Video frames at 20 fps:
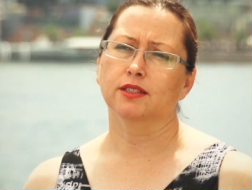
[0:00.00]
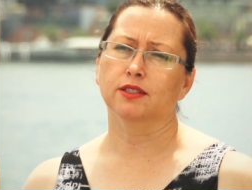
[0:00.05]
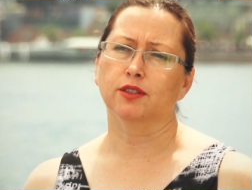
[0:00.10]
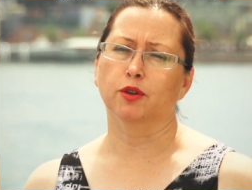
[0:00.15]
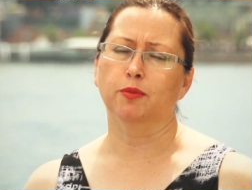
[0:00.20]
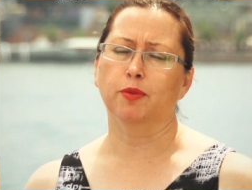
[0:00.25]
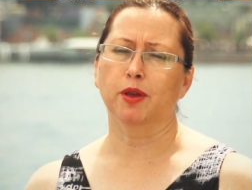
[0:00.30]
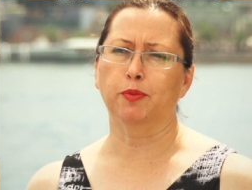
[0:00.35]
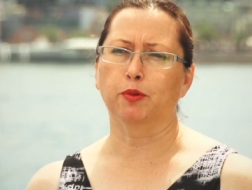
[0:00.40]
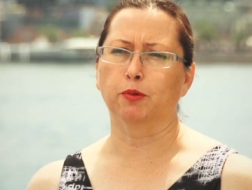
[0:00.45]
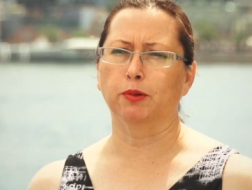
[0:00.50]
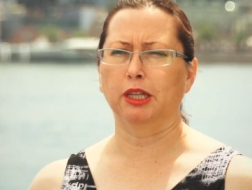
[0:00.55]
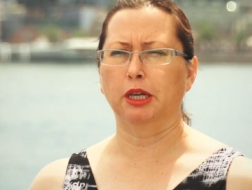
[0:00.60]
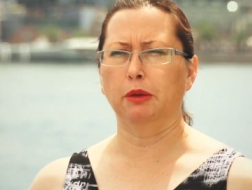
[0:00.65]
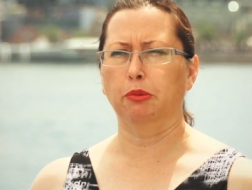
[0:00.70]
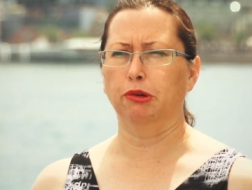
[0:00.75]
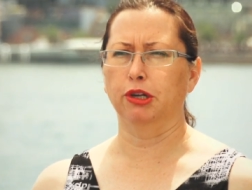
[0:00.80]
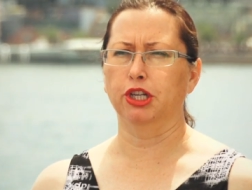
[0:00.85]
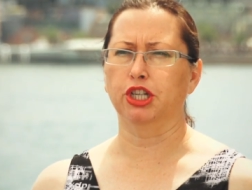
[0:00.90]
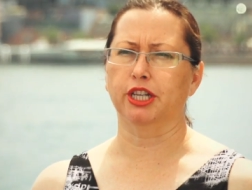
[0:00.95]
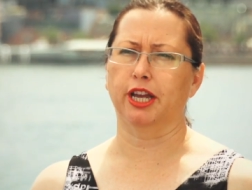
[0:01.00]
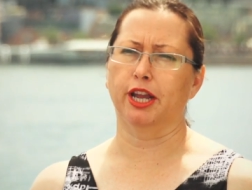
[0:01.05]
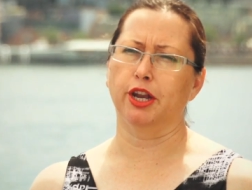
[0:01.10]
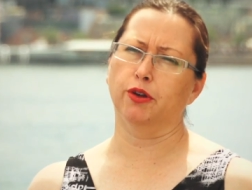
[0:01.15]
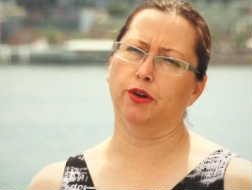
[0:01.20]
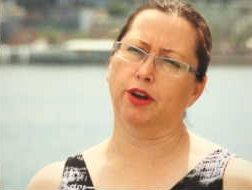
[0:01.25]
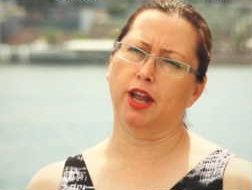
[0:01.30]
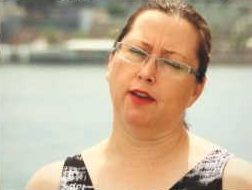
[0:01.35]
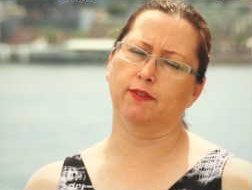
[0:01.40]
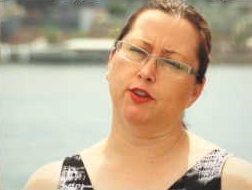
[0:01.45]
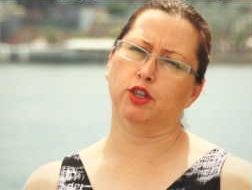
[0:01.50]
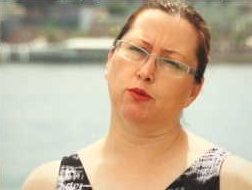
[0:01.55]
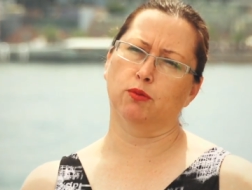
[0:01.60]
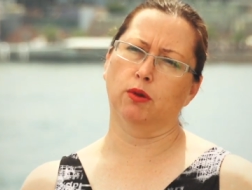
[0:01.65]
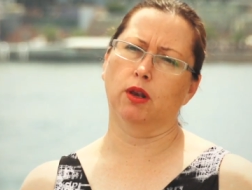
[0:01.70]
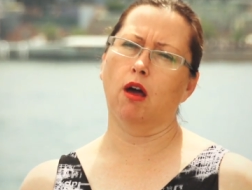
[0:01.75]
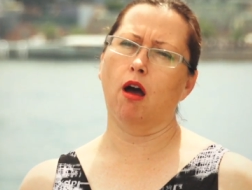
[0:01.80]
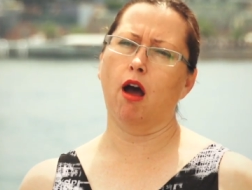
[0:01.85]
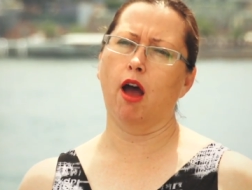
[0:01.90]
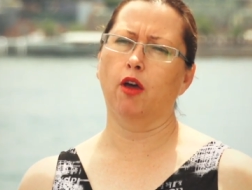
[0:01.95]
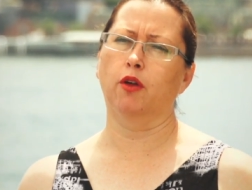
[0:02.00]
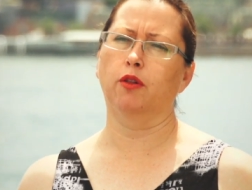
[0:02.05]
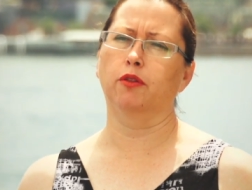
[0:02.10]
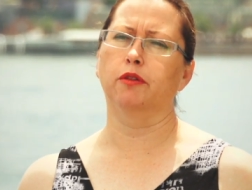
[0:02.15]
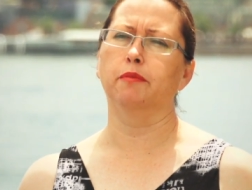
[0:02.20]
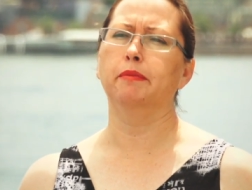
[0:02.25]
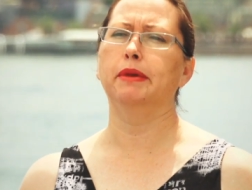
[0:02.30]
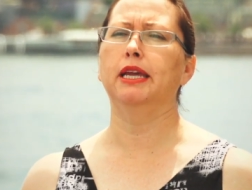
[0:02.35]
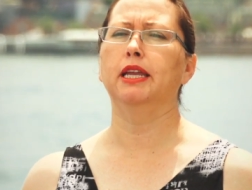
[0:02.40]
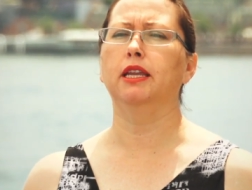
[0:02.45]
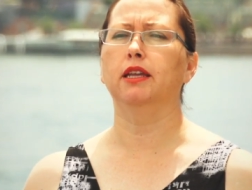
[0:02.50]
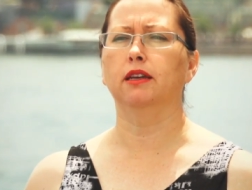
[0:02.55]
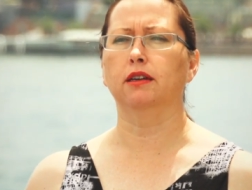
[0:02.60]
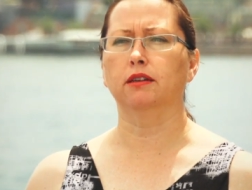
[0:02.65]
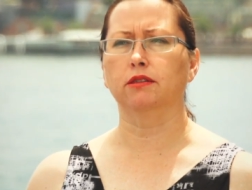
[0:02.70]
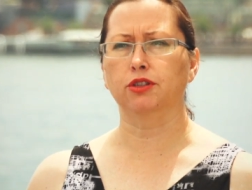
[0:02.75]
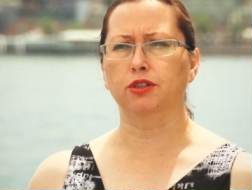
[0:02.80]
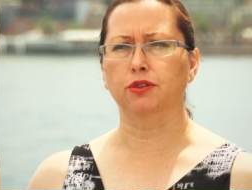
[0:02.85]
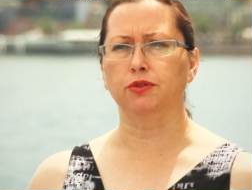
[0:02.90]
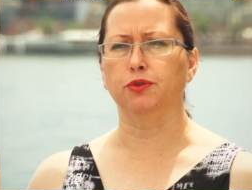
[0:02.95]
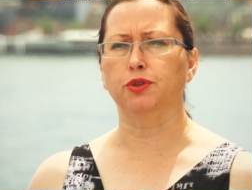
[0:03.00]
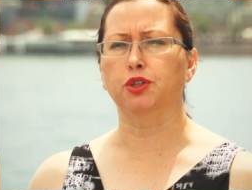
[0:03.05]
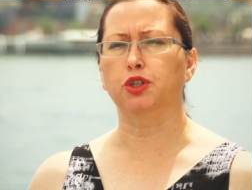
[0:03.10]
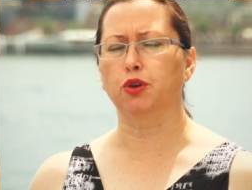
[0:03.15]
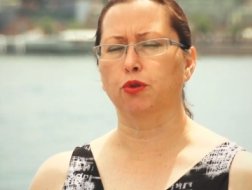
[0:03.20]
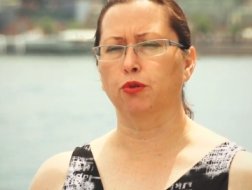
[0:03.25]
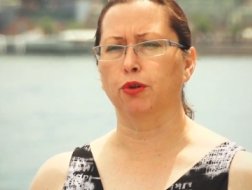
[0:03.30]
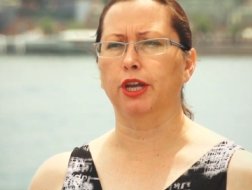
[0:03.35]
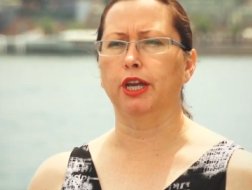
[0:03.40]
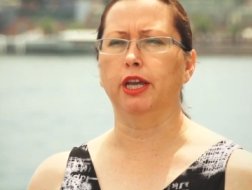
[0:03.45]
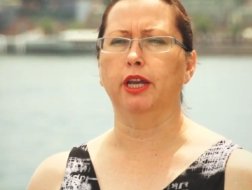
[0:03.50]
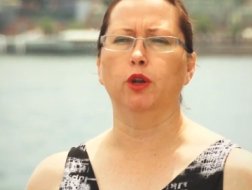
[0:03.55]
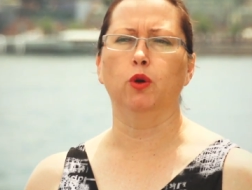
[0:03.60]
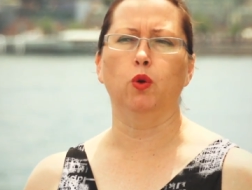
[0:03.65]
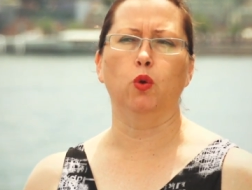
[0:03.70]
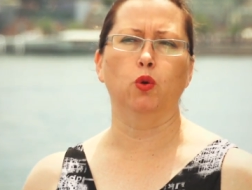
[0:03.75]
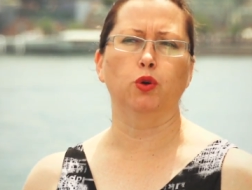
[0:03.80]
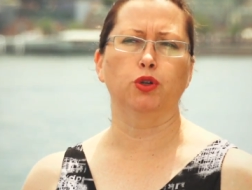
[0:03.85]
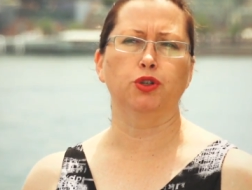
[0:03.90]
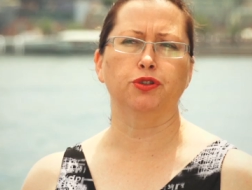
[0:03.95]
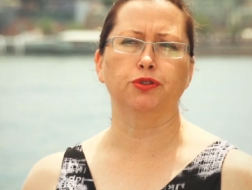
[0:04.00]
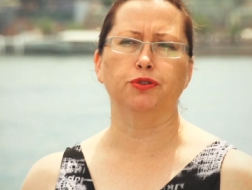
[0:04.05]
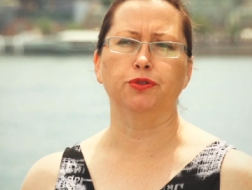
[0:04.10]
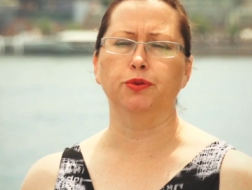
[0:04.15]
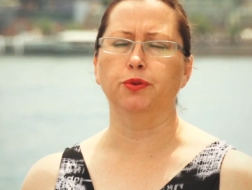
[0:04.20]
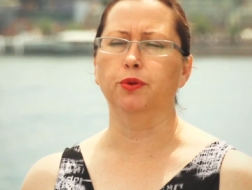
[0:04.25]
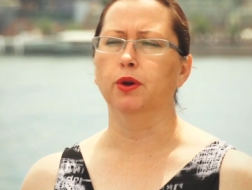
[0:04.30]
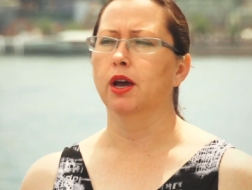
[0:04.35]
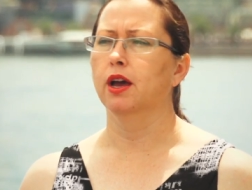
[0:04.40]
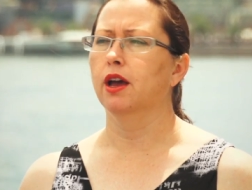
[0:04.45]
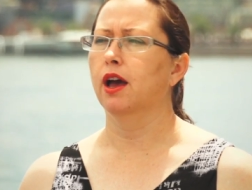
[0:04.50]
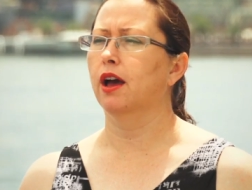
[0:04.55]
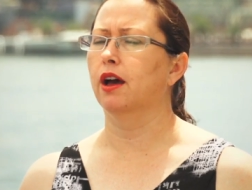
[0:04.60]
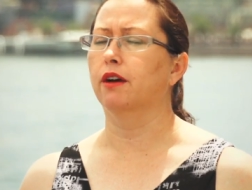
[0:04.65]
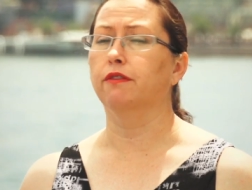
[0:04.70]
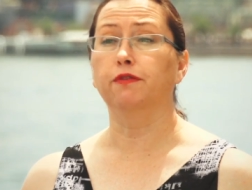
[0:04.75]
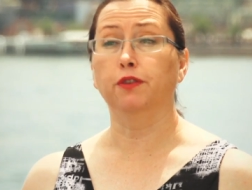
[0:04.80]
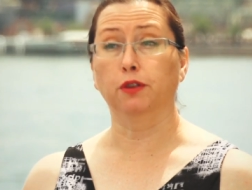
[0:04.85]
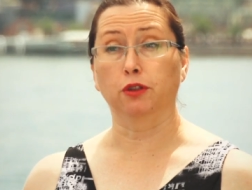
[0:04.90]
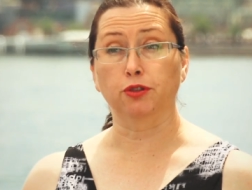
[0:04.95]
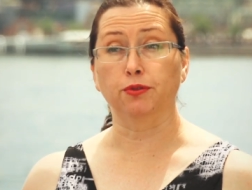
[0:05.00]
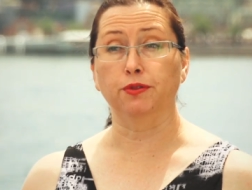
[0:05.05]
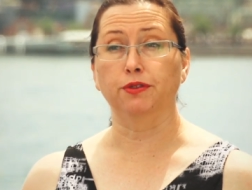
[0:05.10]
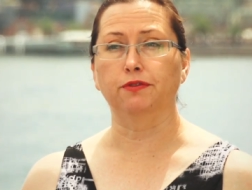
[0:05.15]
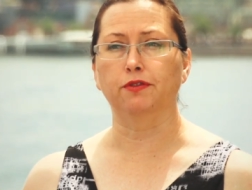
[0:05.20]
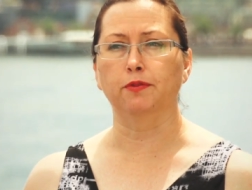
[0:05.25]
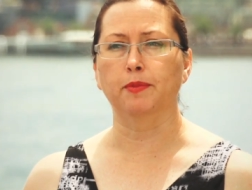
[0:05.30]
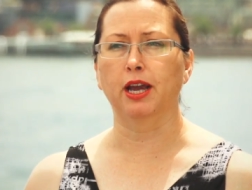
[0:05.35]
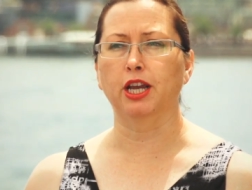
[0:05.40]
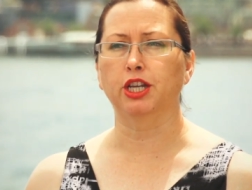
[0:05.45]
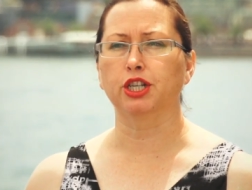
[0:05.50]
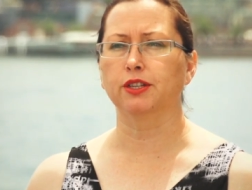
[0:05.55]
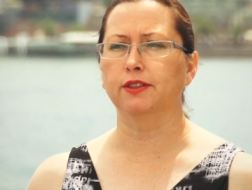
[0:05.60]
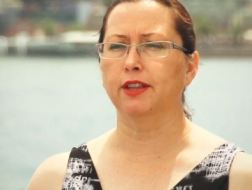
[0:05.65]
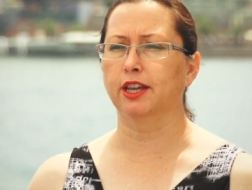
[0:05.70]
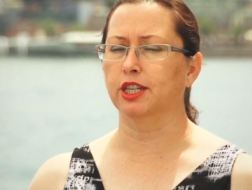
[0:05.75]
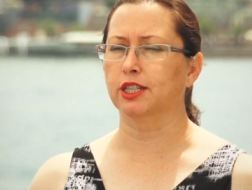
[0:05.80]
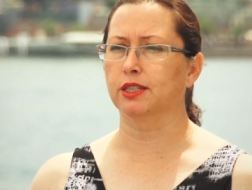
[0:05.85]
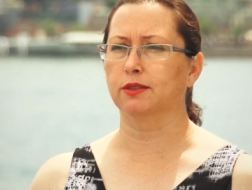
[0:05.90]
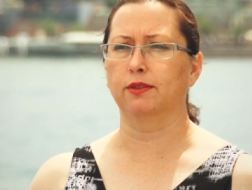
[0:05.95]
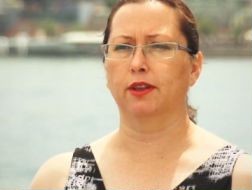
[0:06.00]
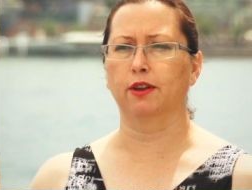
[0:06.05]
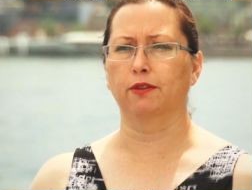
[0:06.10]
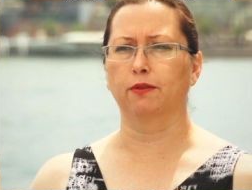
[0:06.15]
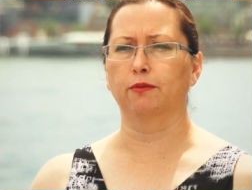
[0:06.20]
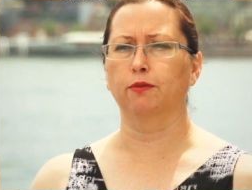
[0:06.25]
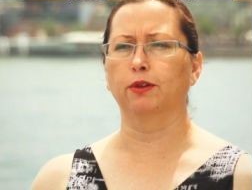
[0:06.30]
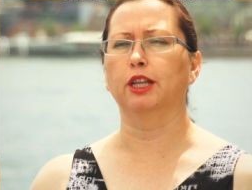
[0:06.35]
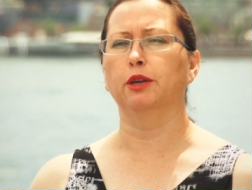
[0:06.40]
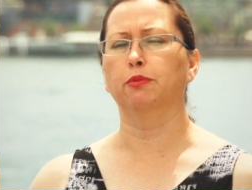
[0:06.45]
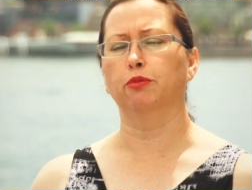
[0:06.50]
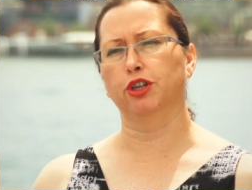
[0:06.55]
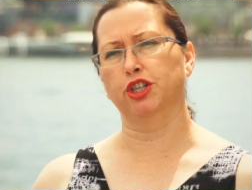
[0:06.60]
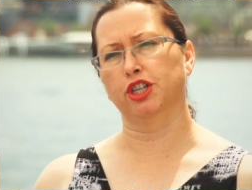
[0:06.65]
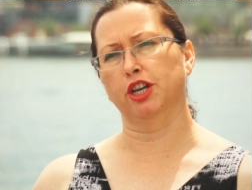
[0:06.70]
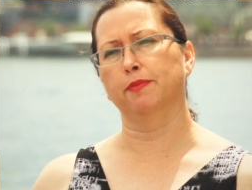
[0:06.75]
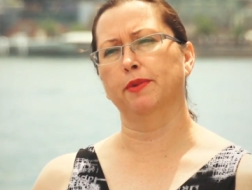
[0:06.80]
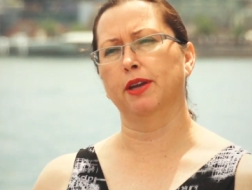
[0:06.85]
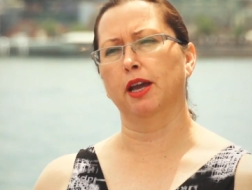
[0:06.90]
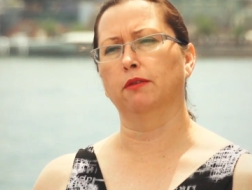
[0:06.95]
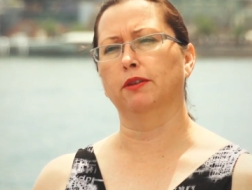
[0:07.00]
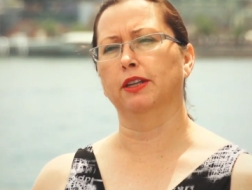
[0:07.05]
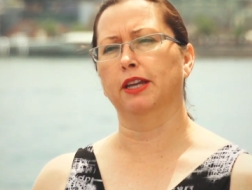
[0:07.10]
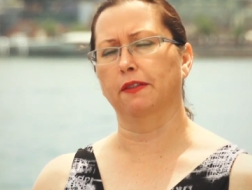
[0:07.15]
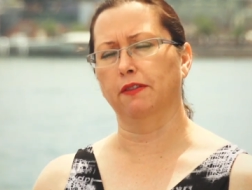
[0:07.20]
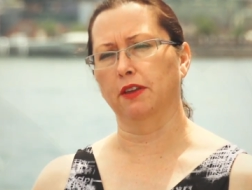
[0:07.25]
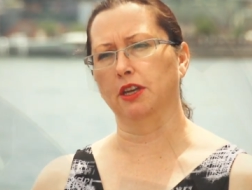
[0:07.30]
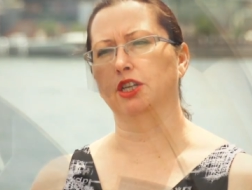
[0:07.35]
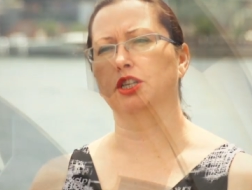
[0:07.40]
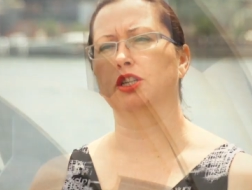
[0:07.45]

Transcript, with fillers: So people really appreciate not having to rely on the media to screen or to uh, filter information. They just they really appreciate being able to get the